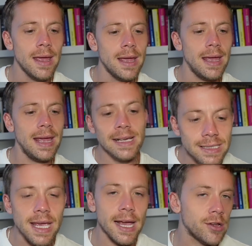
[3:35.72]
It is
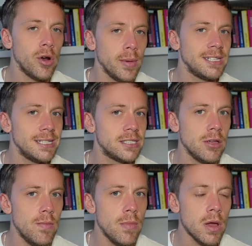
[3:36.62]
the economic
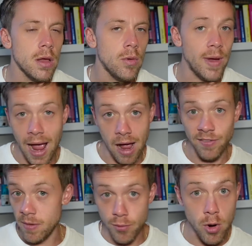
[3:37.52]
system we have,
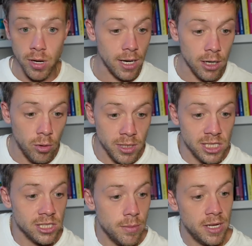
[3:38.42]
a broken economic
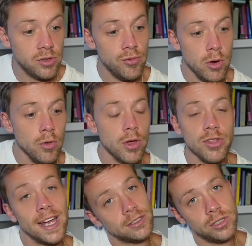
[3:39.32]
system at its root, though
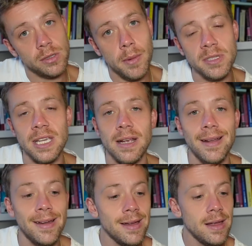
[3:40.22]
Thatcherism in
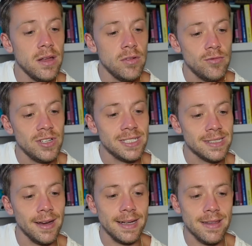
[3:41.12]
particular
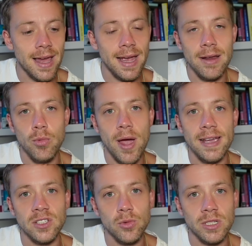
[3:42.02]
redesigned that in
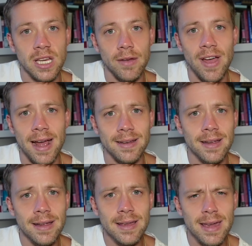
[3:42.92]
ways which have had
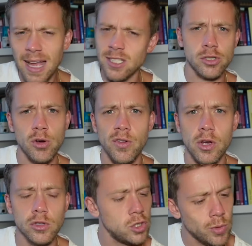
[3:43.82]
catastrophic
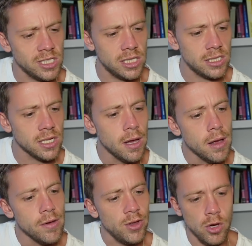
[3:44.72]
consequences
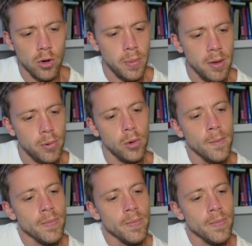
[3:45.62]
for younger people.